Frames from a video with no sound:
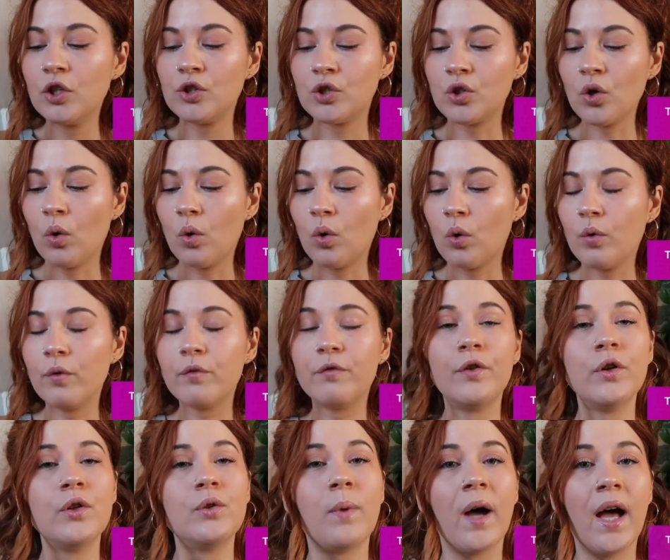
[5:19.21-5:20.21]
So
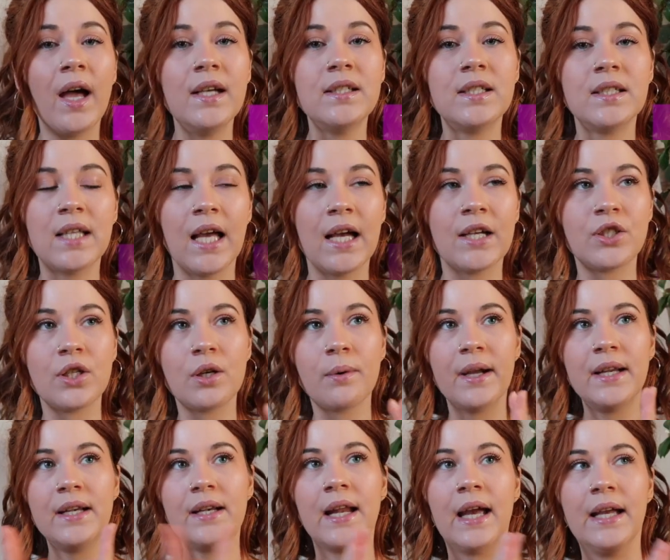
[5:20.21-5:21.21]
food wise it's actually
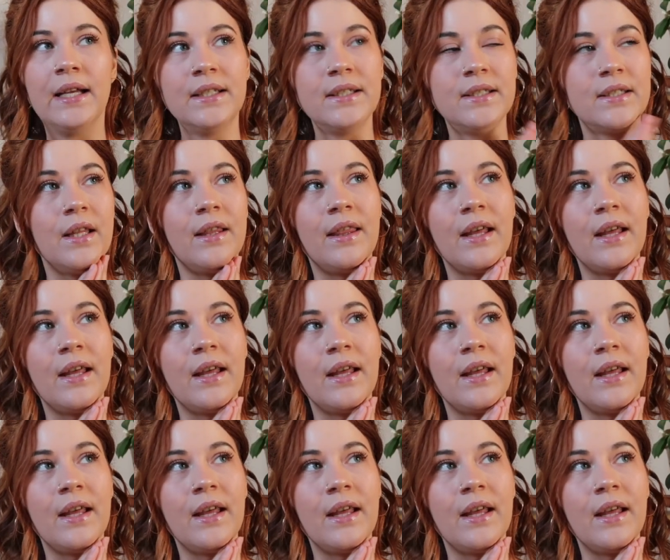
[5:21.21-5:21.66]
quite nice.